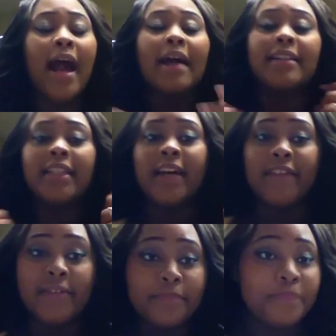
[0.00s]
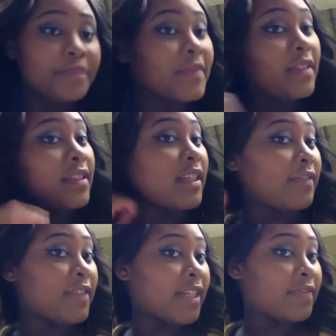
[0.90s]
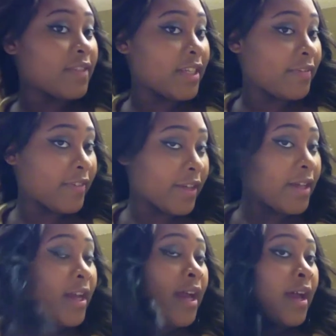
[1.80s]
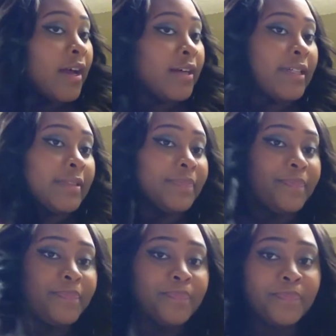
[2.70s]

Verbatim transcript: I love it. Love, love, love it. Um,